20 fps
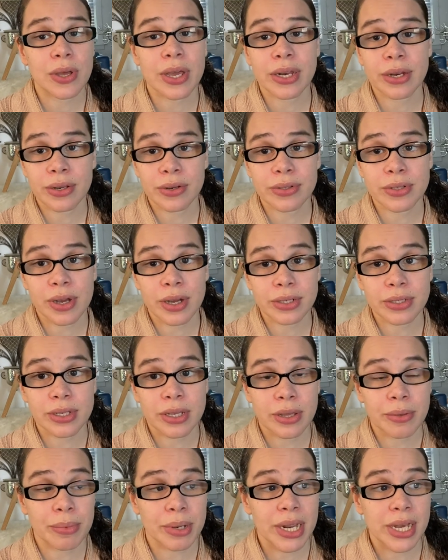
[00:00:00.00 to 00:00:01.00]
So I need to talk to
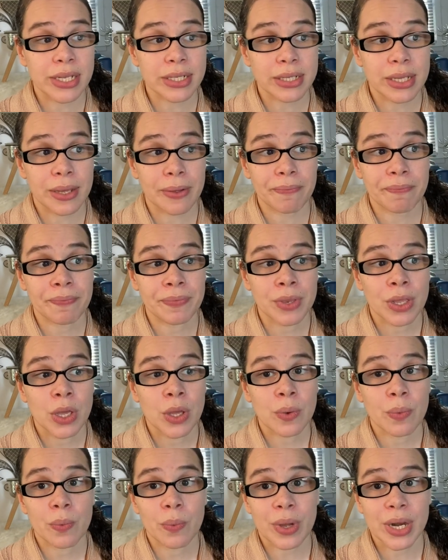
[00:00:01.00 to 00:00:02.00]
him and ask him,
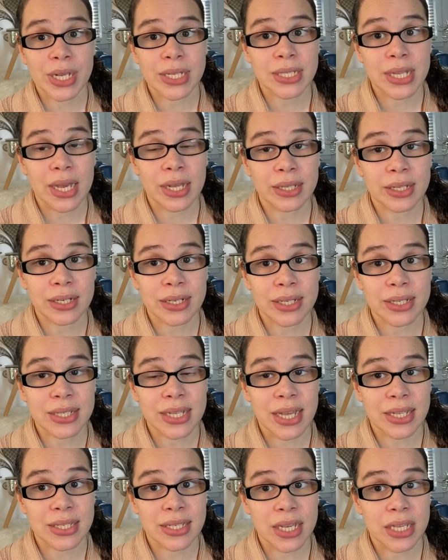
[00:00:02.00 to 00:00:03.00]
what exactly does
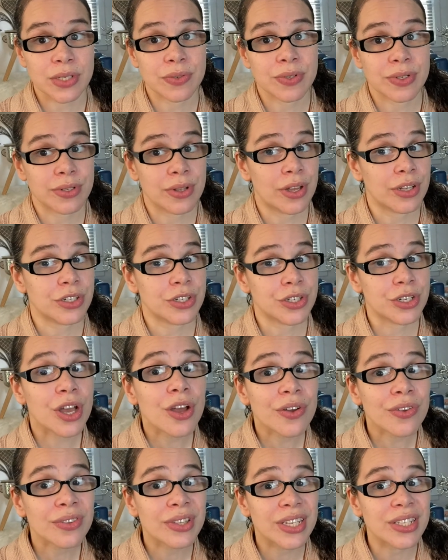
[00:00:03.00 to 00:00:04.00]
that test result show?